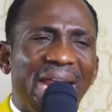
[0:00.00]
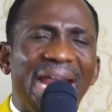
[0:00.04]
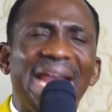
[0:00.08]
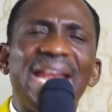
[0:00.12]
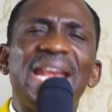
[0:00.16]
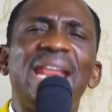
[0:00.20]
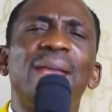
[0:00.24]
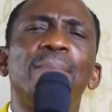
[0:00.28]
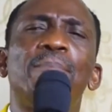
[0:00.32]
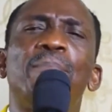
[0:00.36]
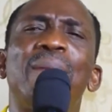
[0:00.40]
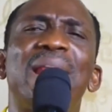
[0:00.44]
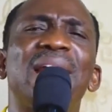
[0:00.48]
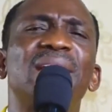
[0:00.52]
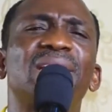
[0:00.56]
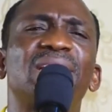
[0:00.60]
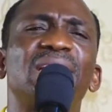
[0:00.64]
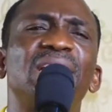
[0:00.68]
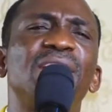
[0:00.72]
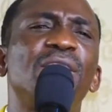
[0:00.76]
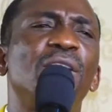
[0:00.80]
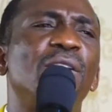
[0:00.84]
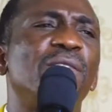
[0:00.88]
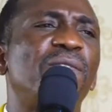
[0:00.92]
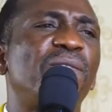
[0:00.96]
Any
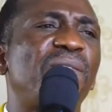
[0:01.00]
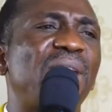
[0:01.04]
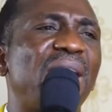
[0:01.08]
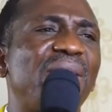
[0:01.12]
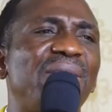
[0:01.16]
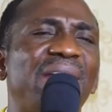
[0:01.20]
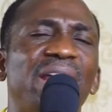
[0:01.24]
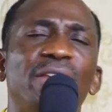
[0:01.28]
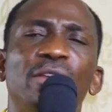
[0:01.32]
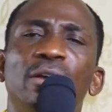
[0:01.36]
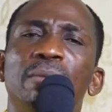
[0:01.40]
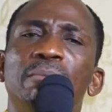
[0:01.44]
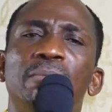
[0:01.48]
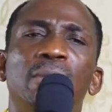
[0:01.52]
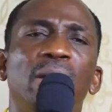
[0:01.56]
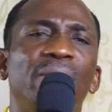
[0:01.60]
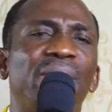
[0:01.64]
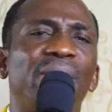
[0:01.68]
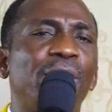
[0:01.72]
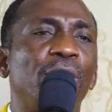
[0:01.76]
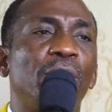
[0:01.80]
blessing your father, your mother,